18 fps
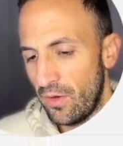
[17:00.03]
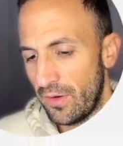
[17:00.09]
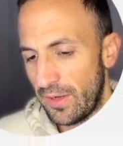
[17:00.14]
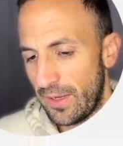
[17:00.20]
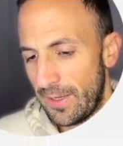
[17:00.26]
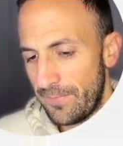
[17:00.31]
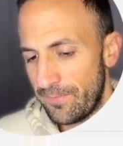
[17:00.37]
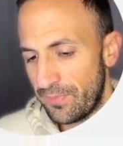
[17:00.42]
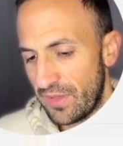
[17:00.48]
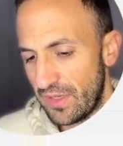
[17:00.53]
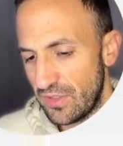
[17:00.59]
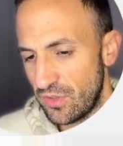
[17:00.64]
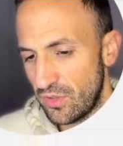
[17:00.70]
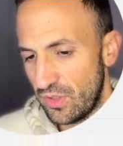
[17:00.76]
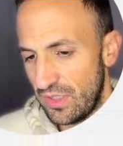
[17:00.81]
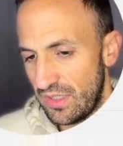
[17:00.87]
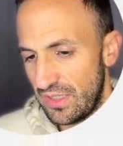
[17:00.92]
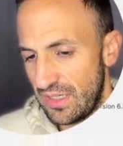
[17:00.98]
Okay,
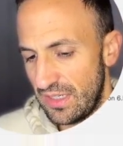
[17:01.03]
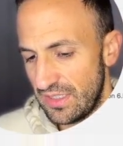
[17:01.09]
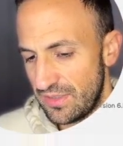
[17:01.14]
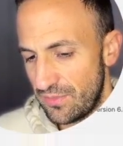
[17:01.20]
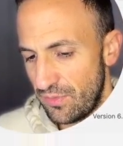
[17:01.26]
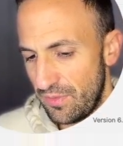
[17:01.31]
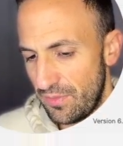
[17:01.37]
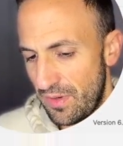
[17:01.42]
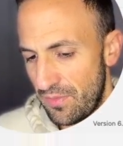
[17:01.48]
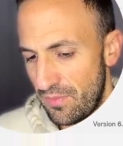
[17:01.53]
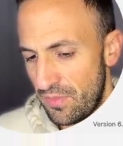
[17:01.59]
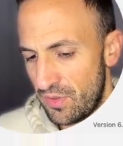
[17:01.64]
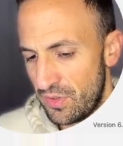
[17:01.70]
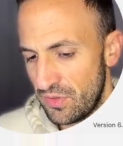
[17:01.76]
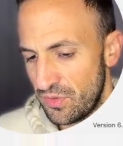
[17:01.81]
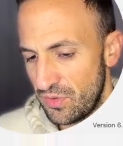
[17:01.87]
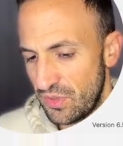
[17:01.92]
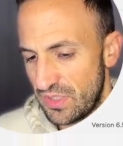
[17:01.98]
so just
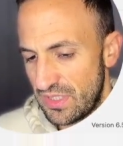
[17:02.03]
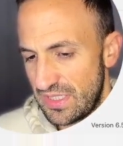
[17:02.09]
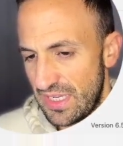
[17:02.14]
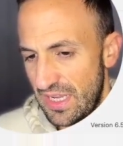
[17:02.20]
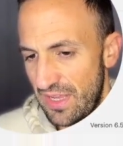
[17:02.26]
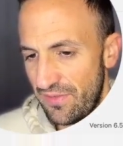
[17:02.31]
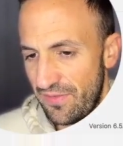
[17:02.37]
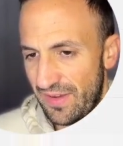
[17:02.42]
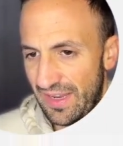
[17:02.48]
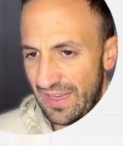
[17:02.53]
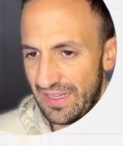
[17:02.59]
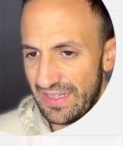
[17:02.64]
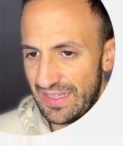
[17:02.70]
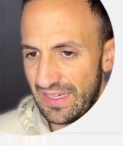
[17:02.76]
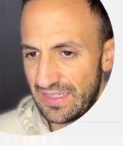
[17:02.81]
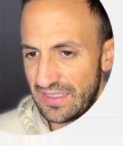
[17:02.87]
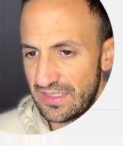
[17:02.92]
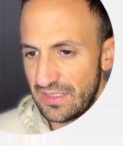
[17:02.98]
remember to save and
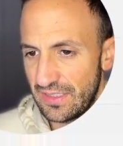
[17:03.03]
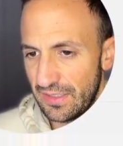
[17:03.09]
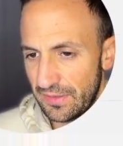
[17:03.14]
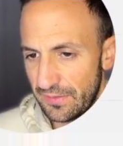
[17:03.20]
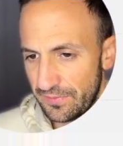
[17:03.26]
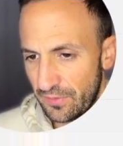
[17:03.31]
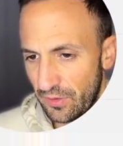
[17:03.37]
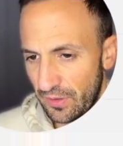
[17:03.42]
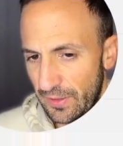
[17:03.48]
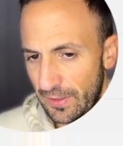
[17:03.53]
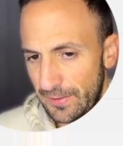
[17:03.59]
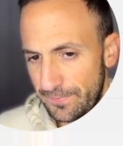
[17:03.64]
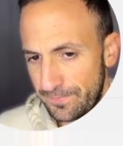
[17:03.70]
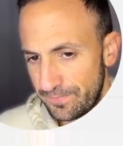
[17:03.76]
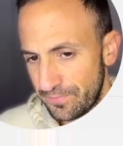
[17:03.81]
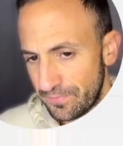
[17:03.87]
that's it. Okay.